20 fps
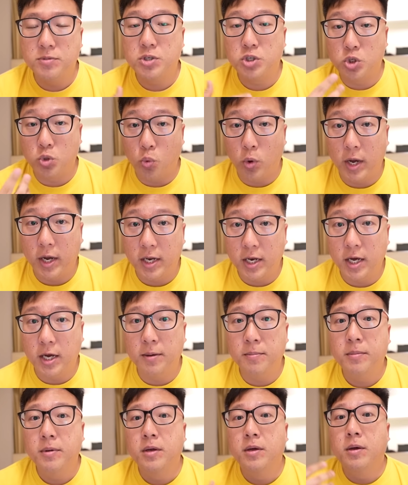
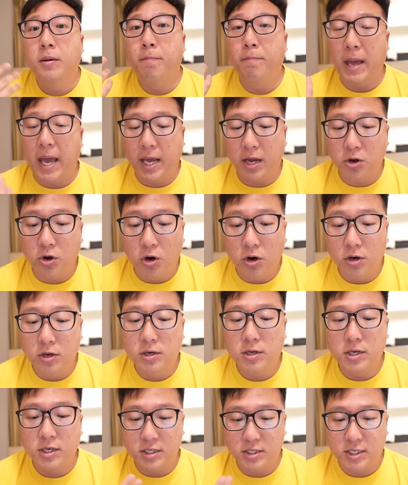Swinub,
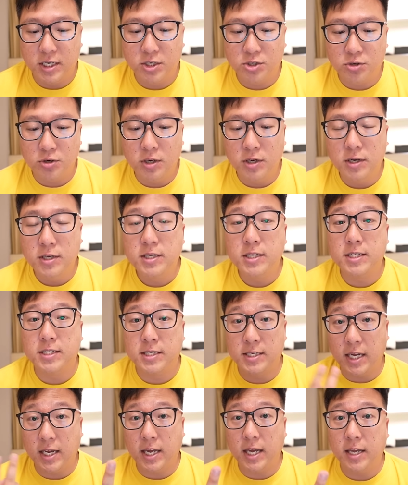Bagon, etc. The
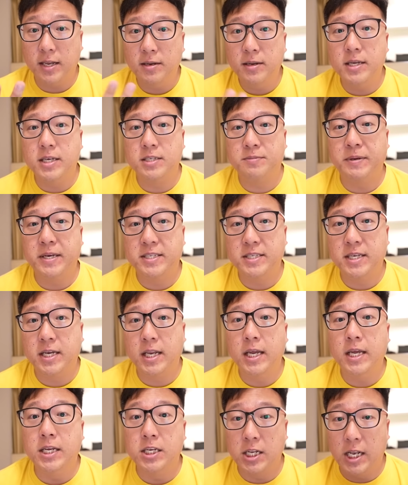second is
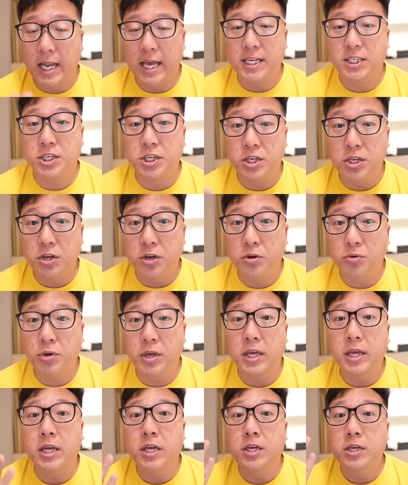basically
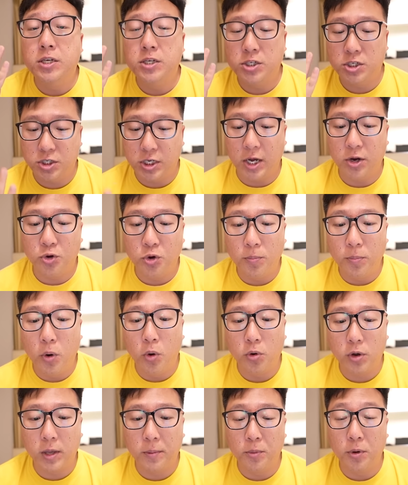legendary Shadow
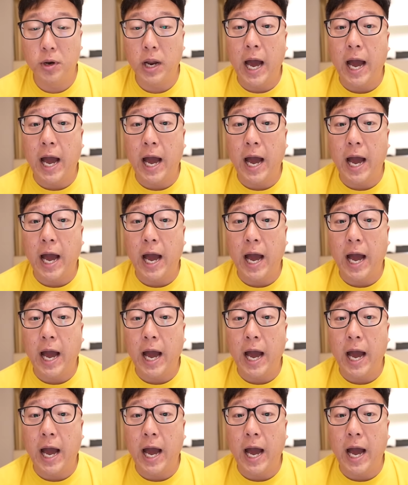Pokemon.